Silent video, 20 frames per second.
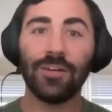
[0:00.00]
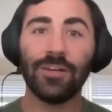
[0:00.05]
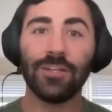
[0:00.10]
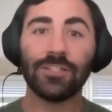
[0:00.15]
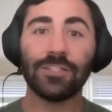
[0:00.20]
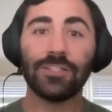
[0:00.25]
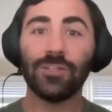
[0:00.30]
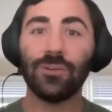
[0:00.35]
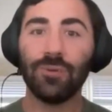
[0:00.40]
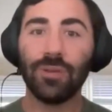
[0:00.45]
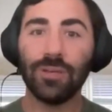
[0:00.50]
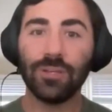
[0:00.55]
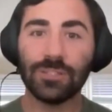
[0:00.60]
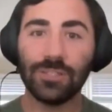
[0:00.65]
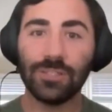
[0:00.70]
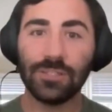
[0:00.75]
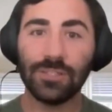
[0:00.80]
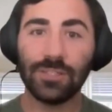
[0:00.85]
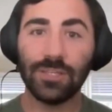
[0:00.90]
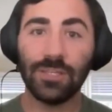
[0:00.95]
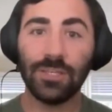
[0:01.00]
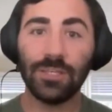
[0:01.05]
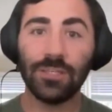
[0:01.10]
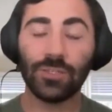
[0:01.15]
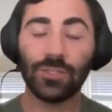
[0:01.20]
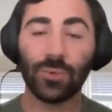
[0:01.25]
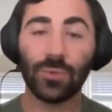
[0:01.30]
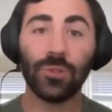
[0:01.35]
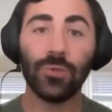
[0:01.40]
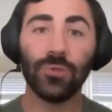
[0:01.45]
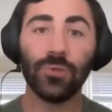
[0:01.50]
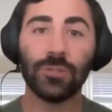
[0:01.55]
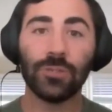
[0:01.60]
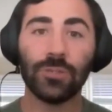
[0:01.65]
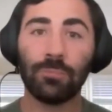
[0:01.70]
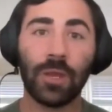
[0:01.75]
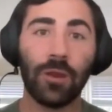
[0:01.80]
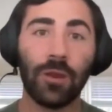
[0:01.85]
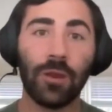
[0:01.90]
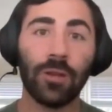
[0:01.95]
serious disease or lose a
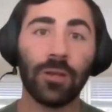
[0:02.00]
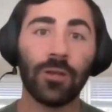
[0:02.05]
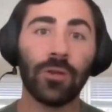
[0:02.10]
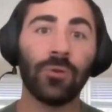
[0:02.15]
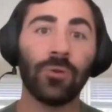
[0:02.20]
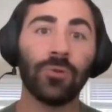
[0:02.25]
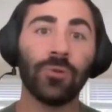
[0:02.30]
parent or